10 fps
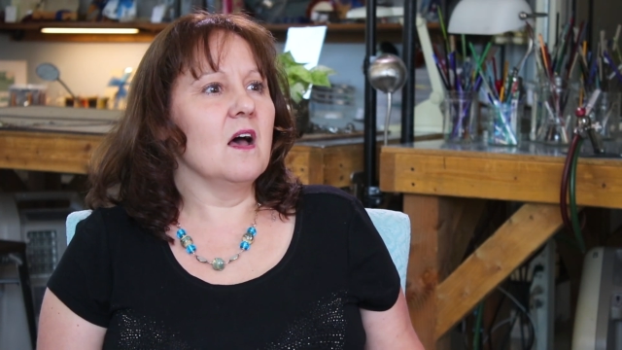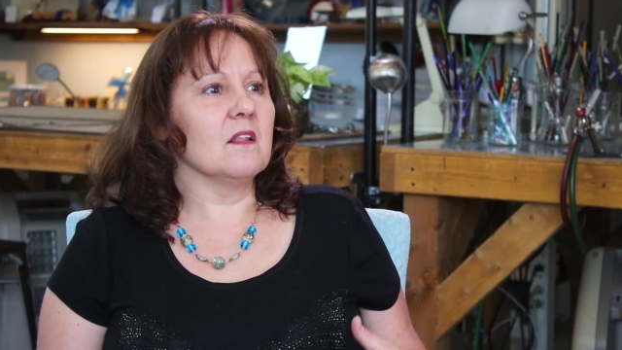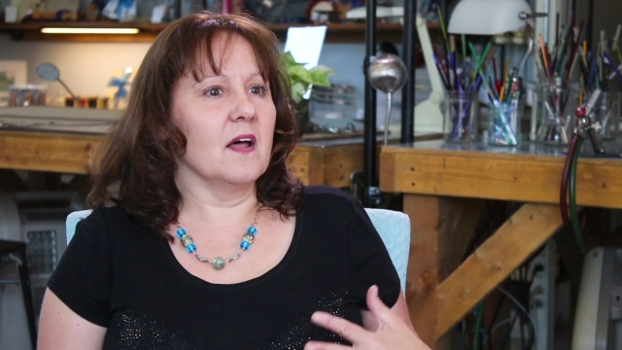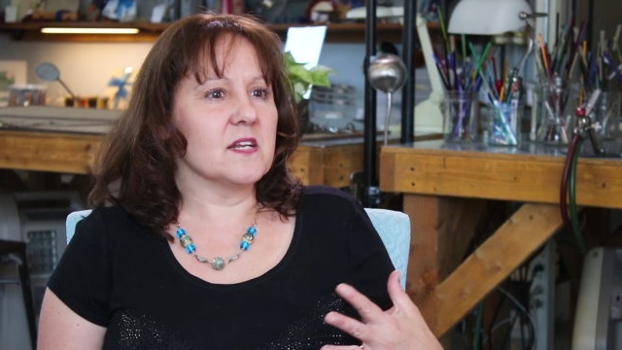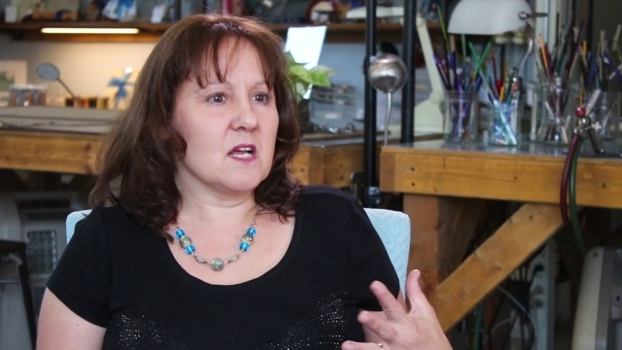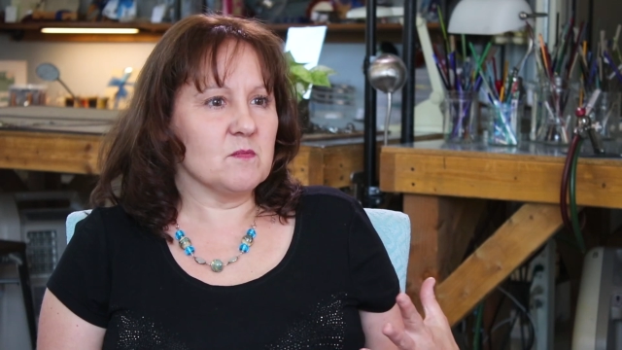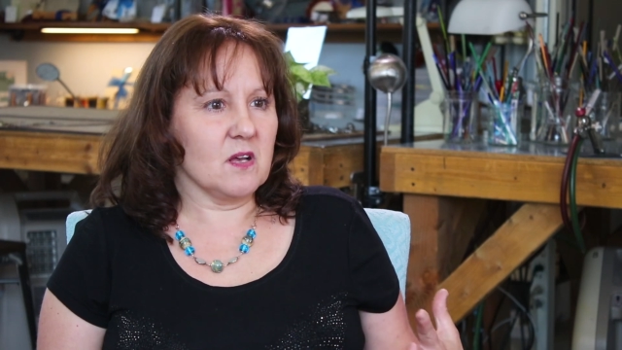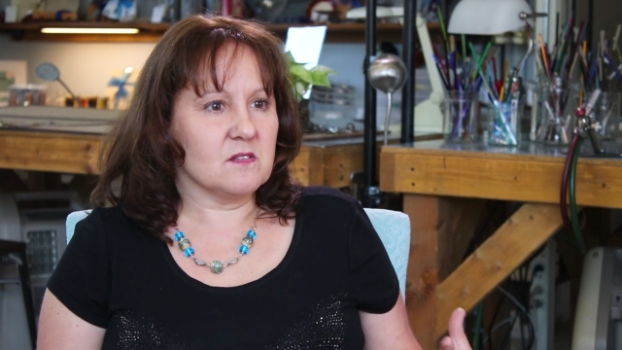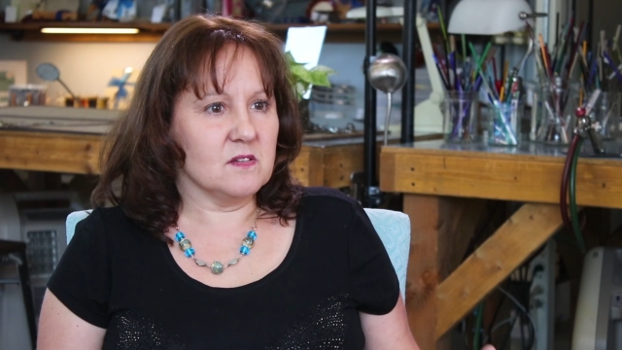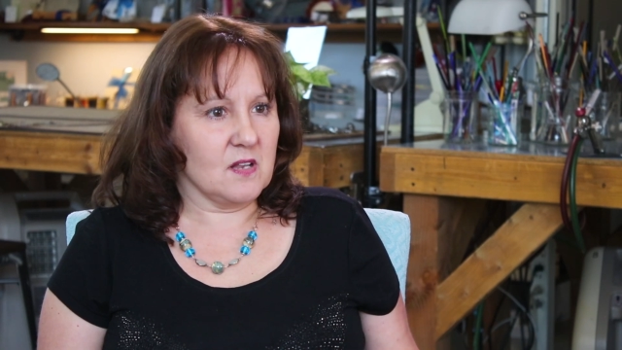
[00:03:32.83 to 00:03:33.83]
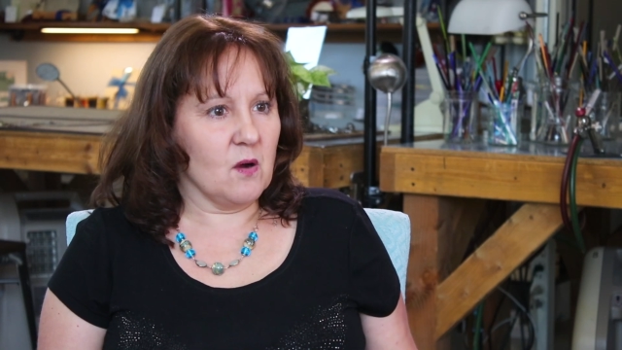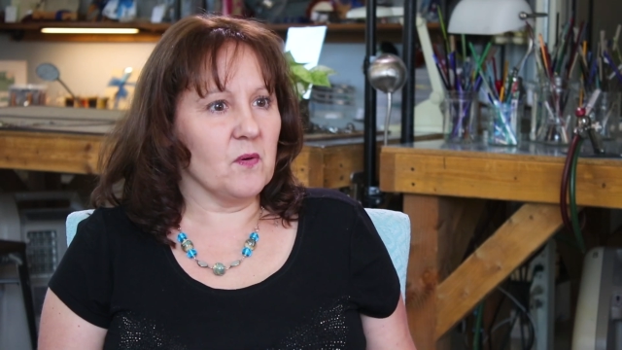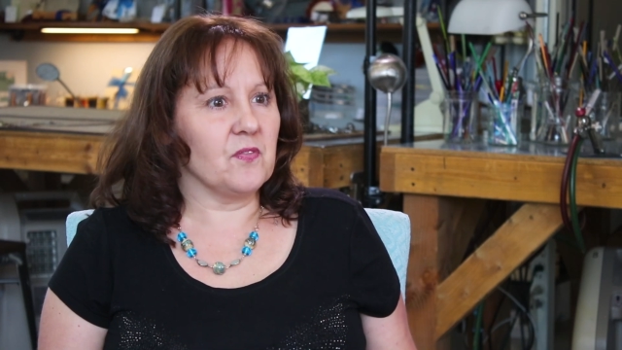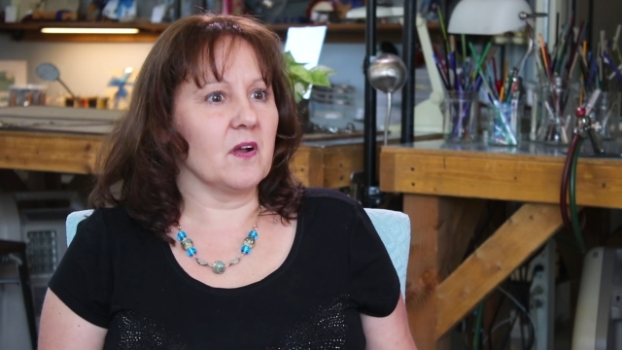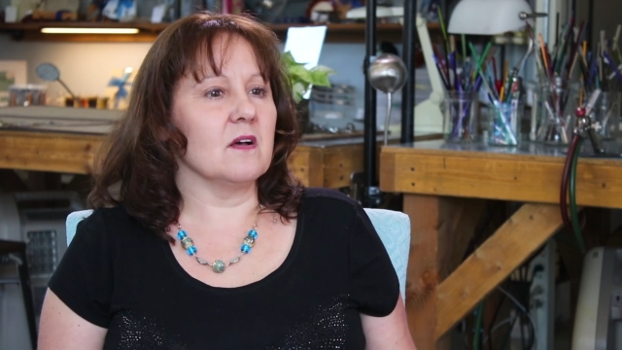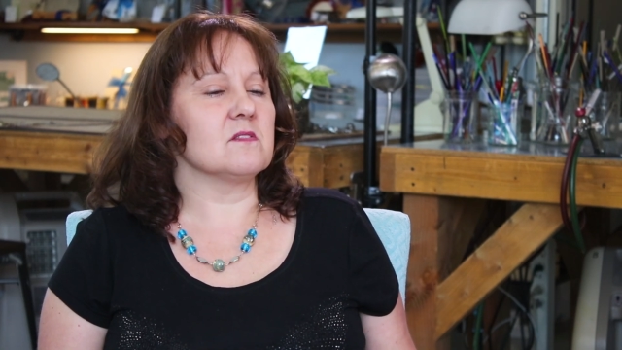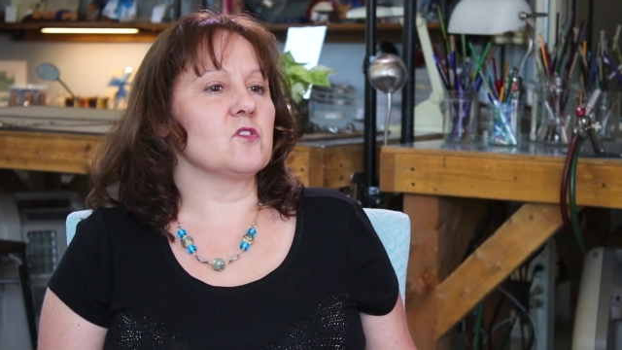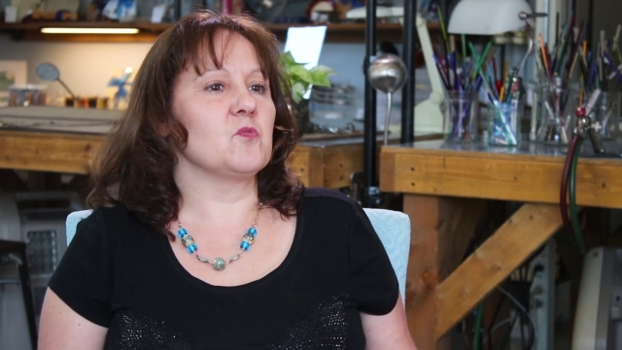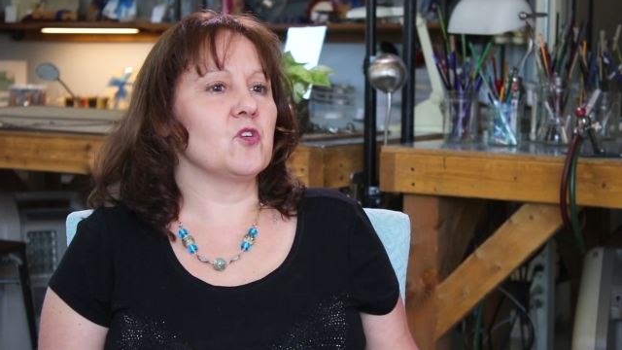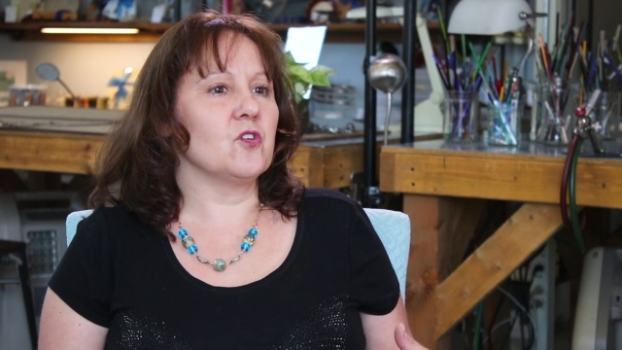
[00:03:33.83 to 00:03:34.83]
A lot of times I'll sit down with the
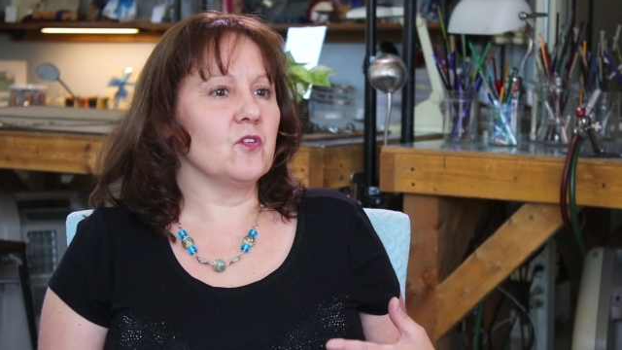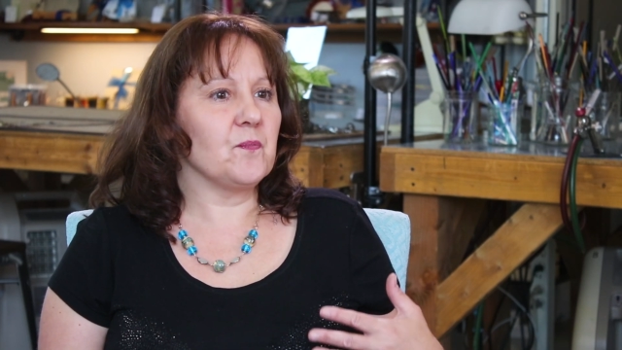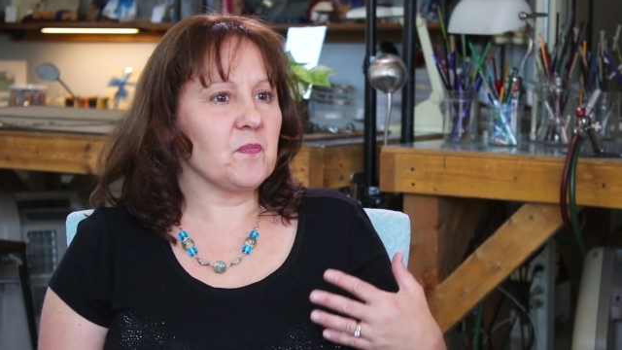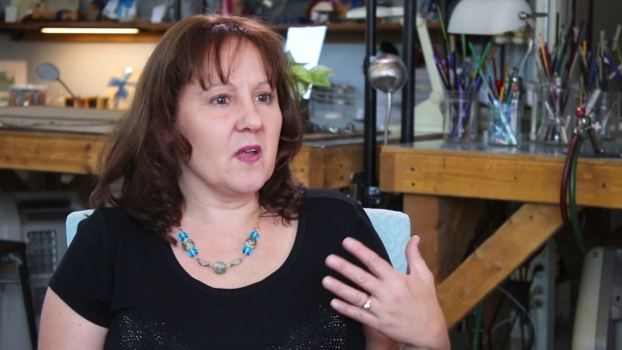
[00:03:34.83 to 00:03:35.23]
customer